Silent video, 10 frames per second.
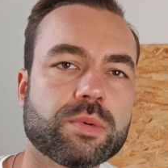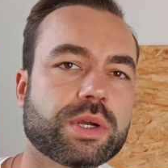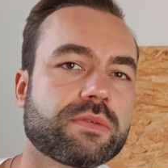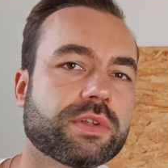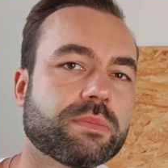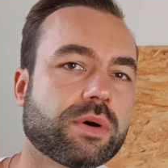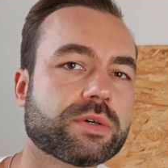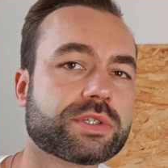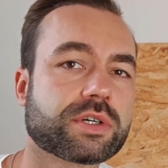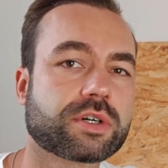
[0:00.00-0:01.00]
One of the
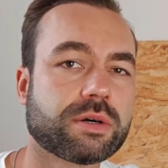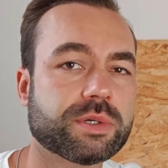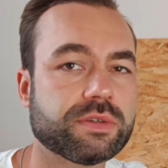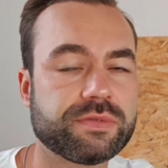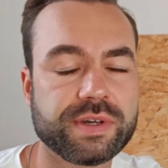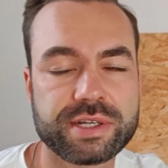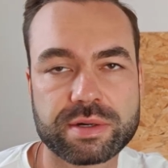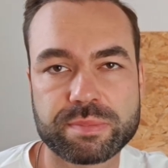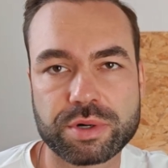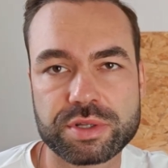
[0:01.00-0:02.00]
most common
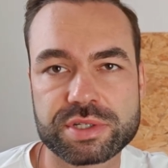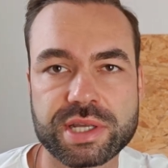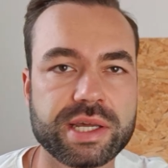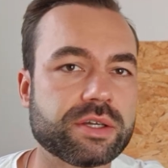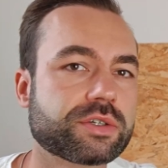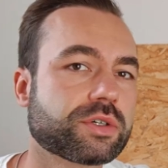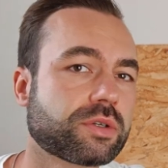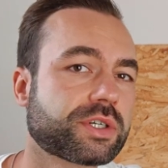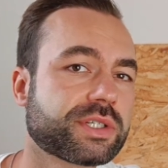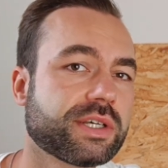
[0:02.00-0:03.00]
failure points in a
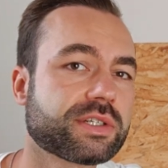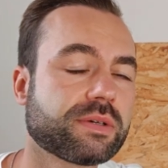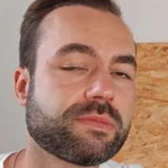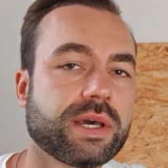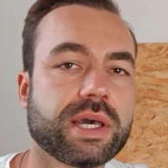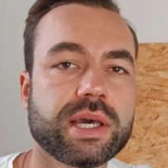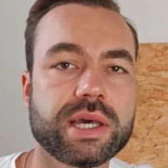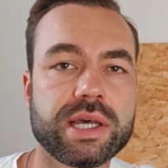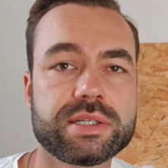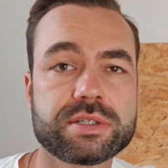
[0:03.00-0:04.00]
solar system
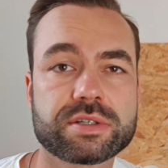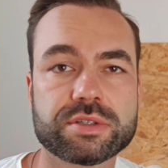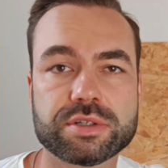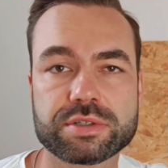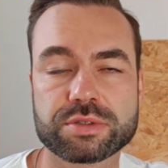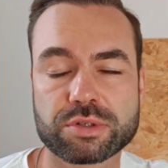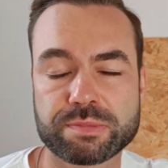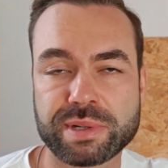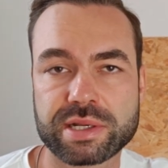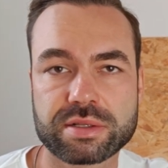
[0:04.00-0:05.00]
isn't the solar
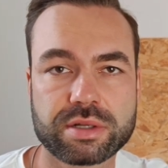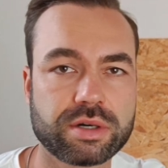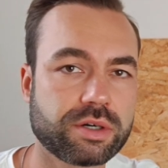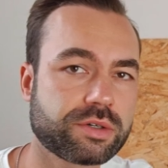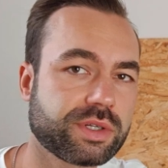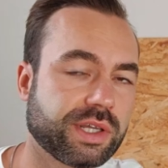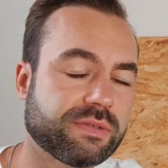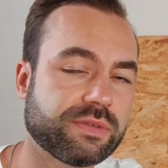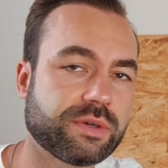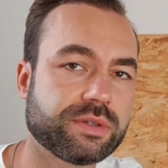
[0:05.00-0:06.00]
panel or the
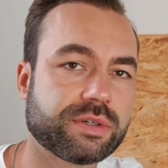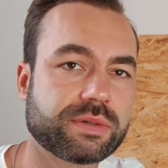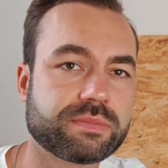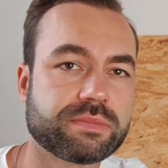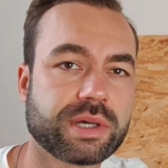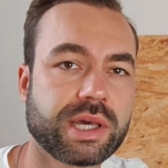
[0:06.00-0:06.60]
inverter.